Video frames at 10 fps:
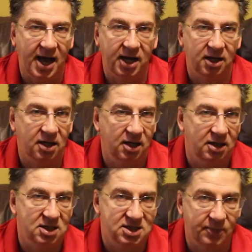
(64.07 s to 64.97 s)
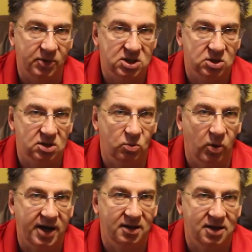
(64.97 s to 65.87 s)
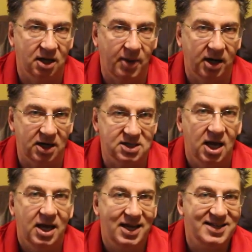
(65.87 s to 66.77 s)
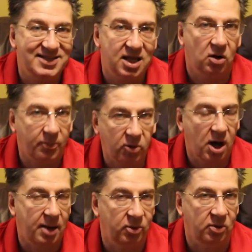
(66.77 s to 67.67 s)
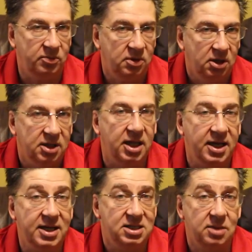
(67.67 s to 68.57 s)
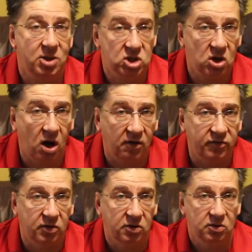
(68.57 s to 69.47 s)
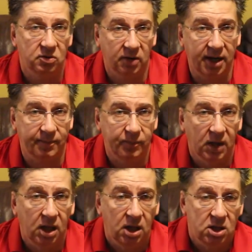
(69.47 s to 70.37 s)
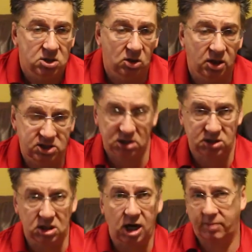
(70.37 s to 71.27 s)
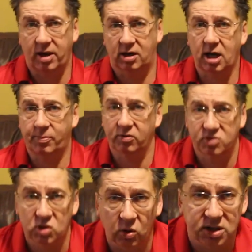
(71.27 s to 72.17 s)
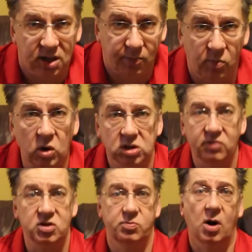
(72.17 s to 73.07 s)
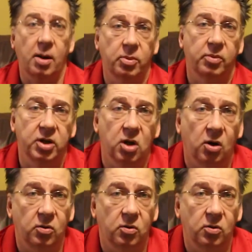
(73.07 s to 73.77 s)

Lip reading: it, the simplest way to think about it is there a problem that needs to be solved, right? So let's talk about a couple of stories that most of us probably know.